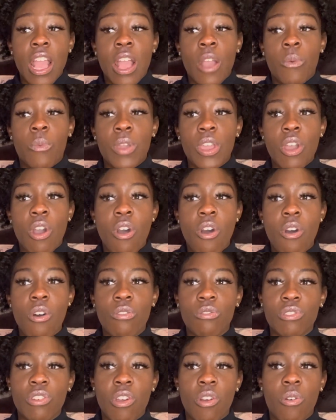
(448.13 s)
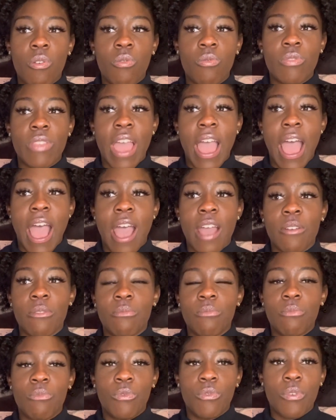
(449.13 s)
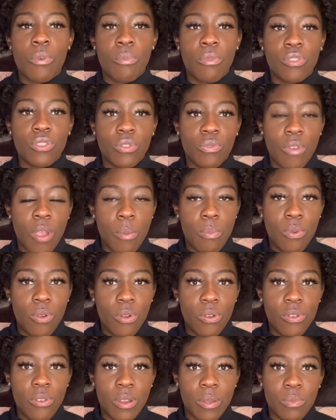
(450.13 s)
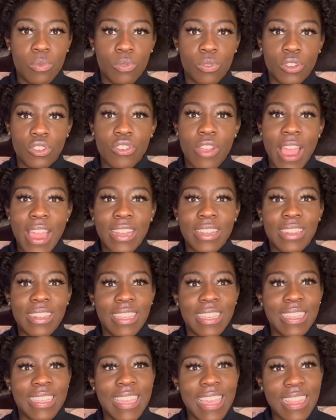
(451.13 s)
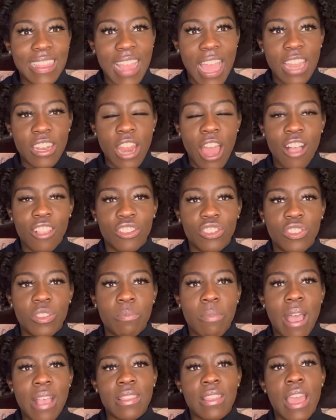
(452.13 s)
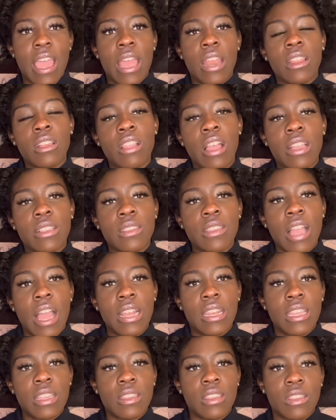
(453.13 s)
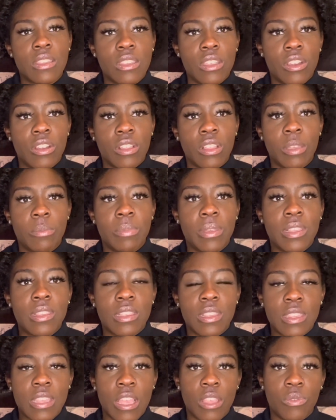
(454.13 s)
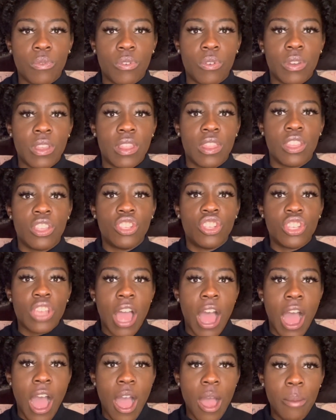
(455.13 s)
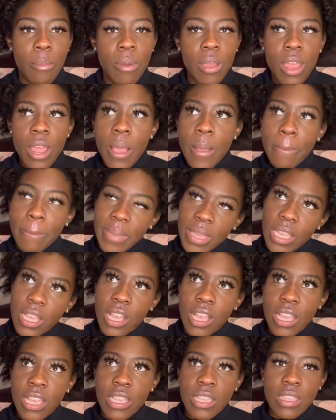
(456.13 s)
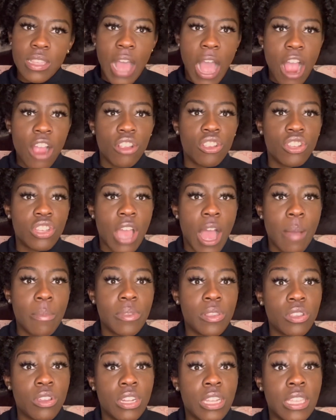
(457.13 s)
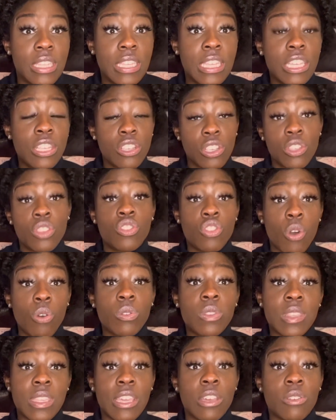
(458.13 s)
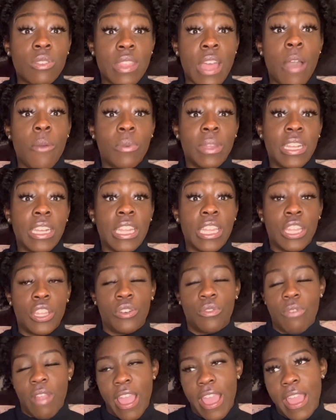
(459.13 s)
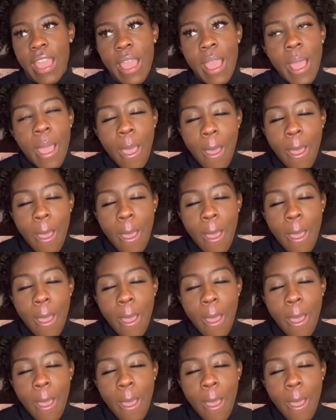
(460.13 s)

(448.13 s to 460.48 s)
We all know that for most of our programs, we're trying to get that knowledge to pass the NCLEX, not necessarily be successful in the job, because our job is going to teach us those skills that we need, right?